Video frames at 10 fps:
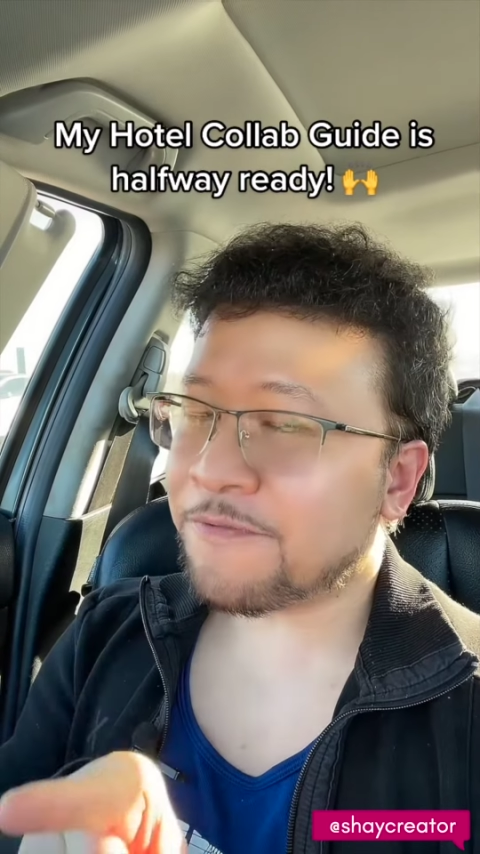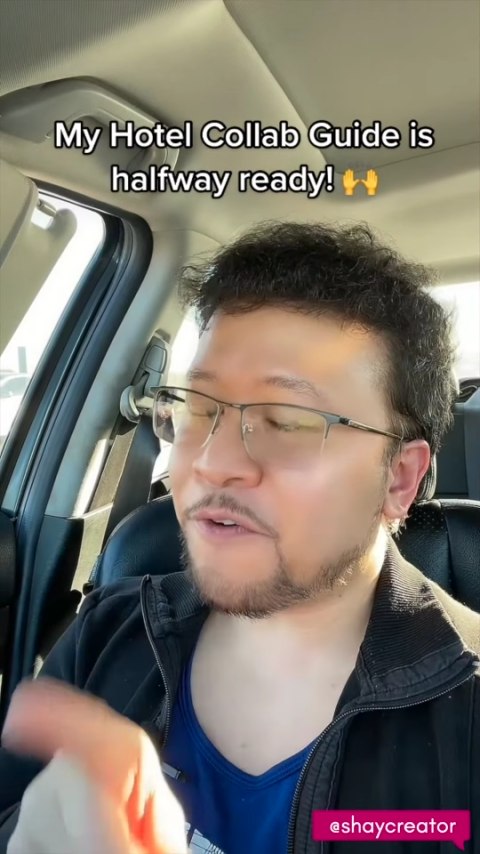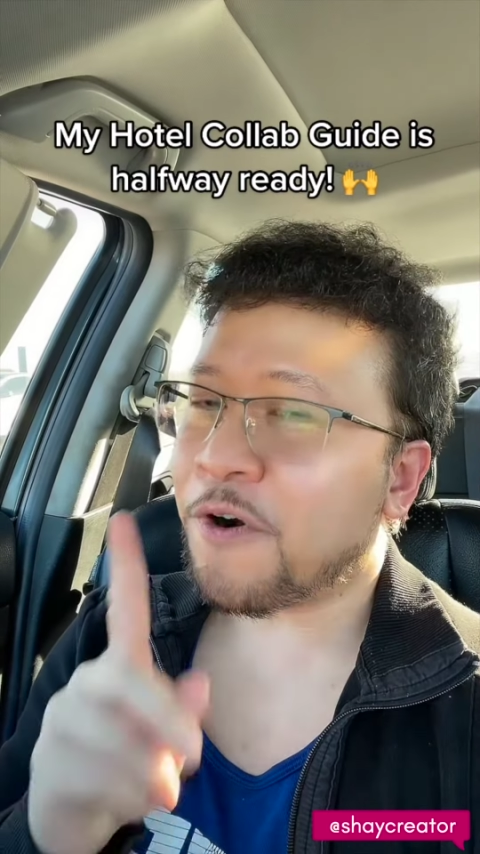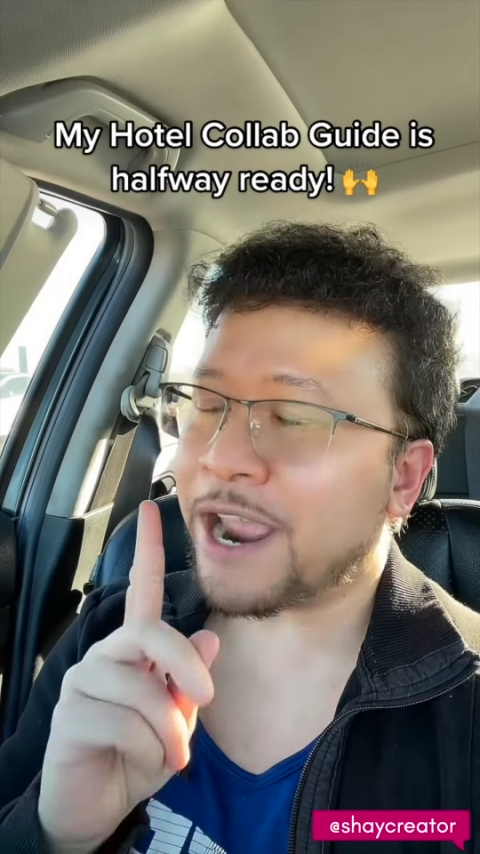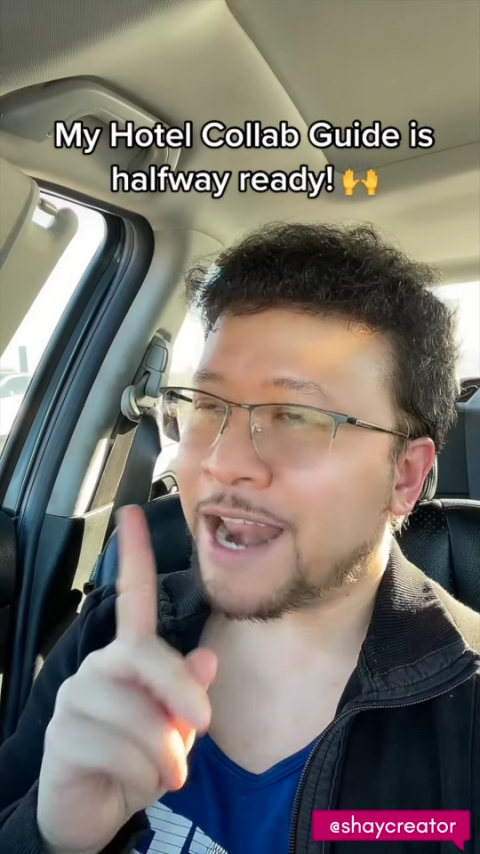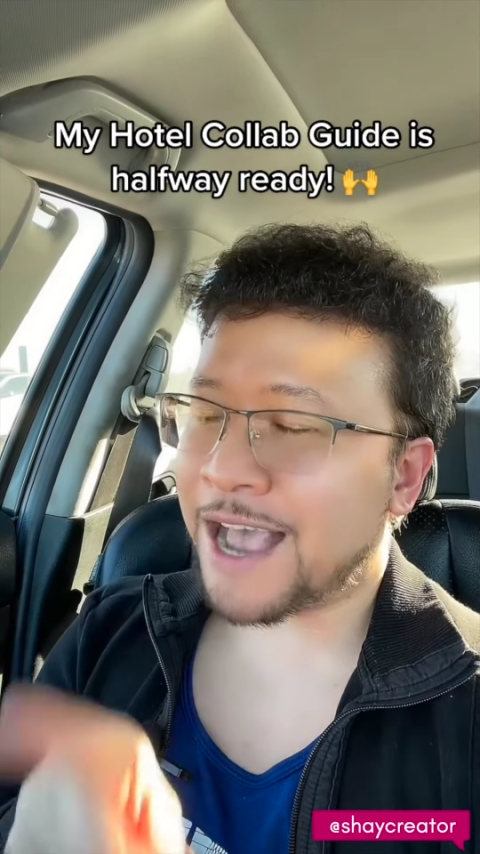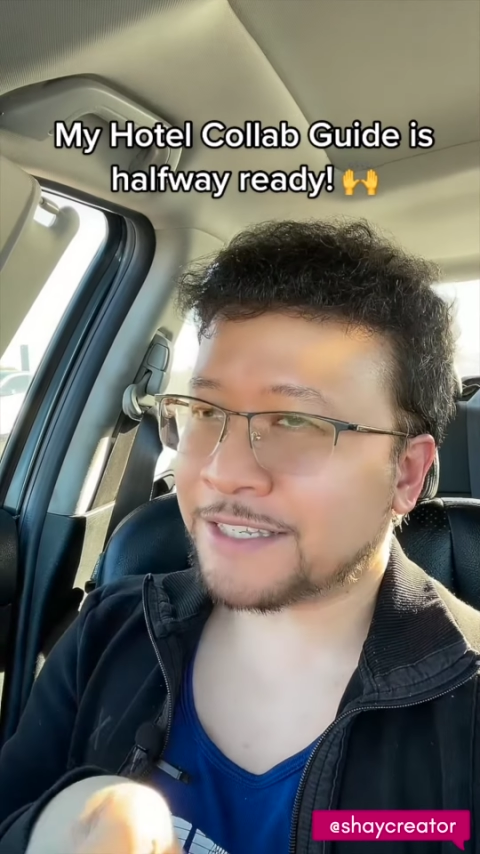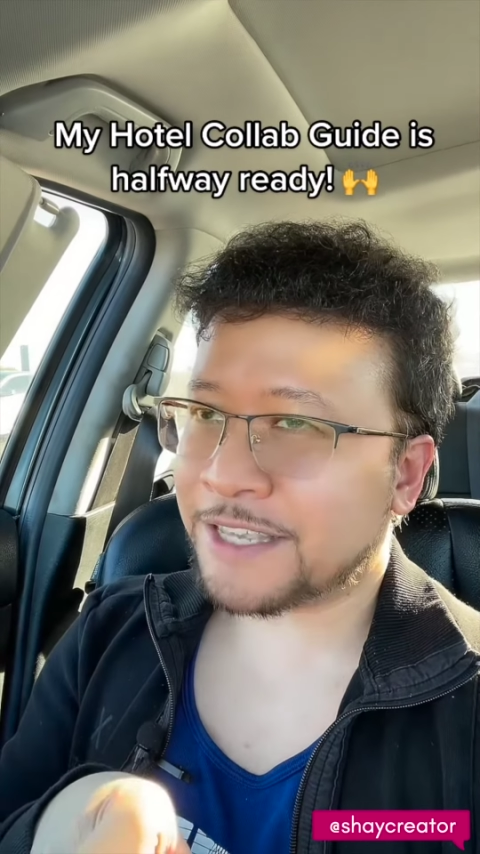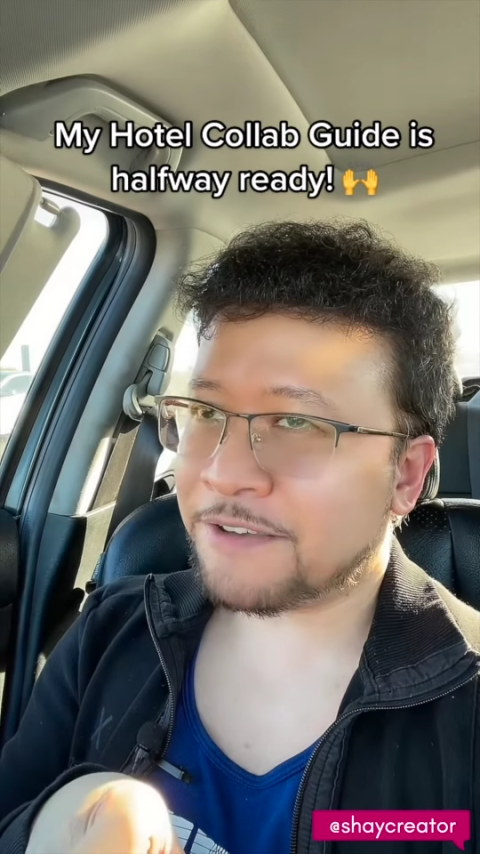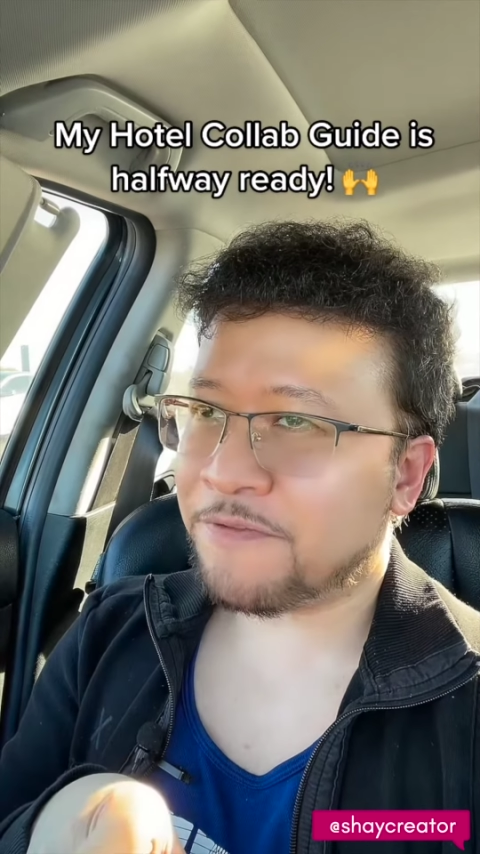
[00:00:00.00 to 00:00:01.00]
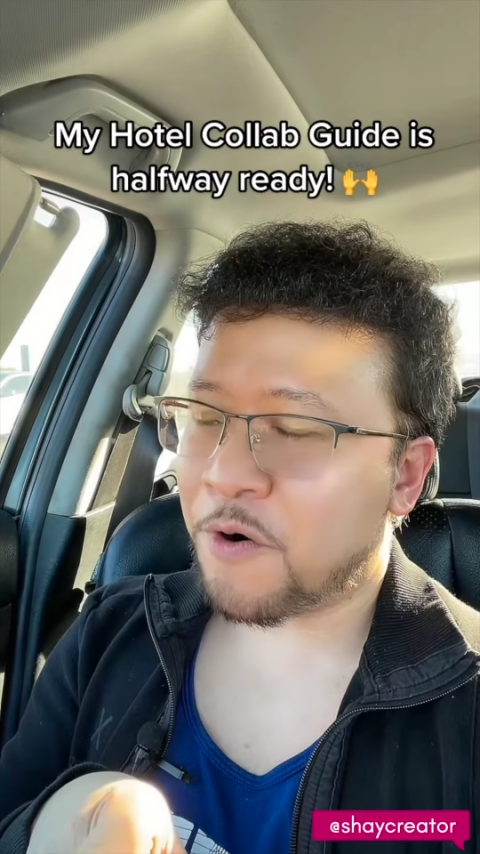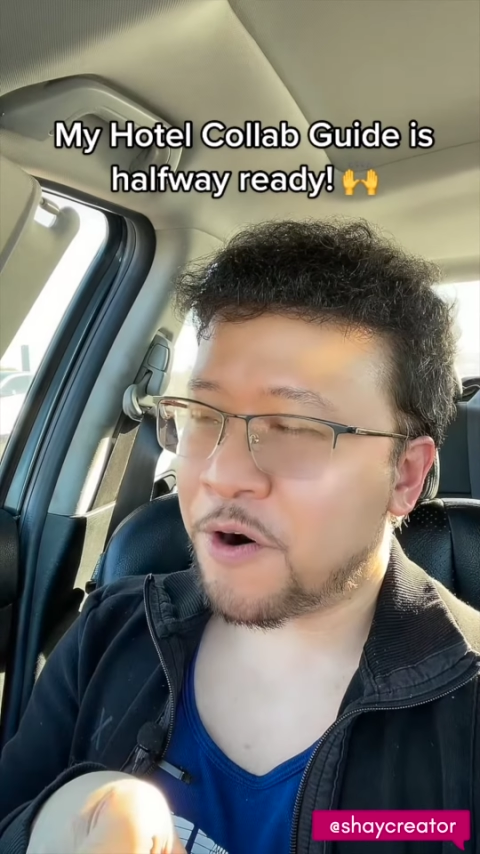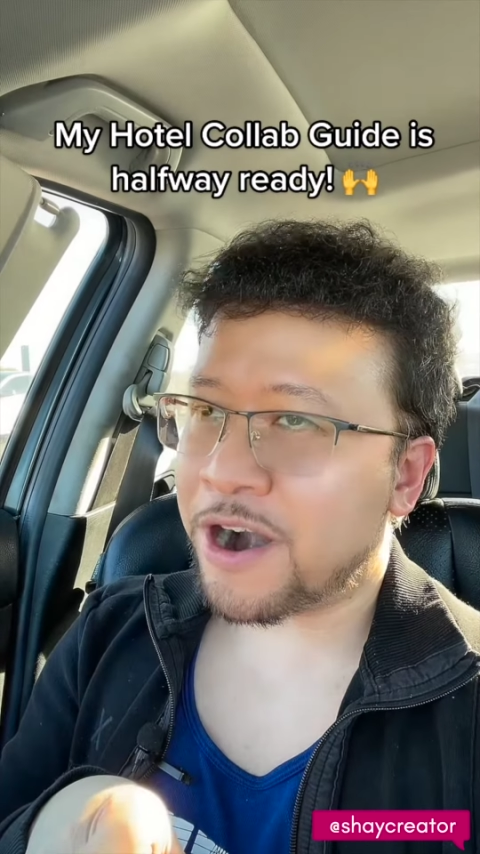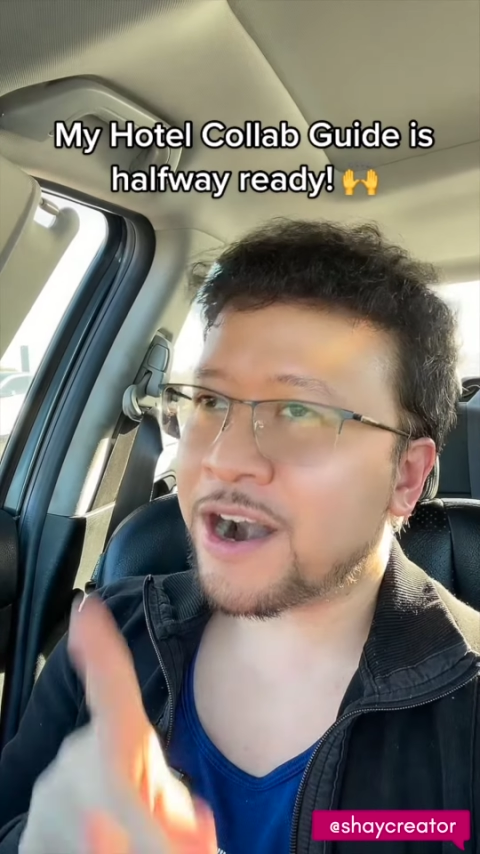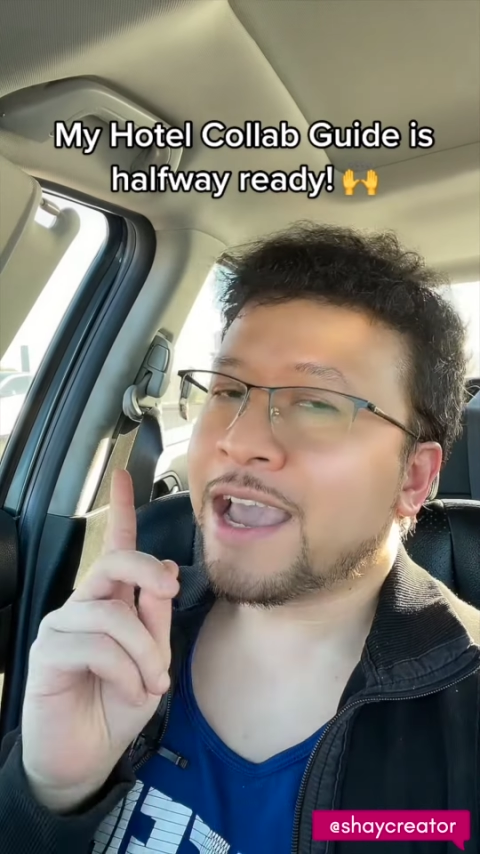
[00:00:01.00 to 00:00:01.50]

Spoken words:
for and asking for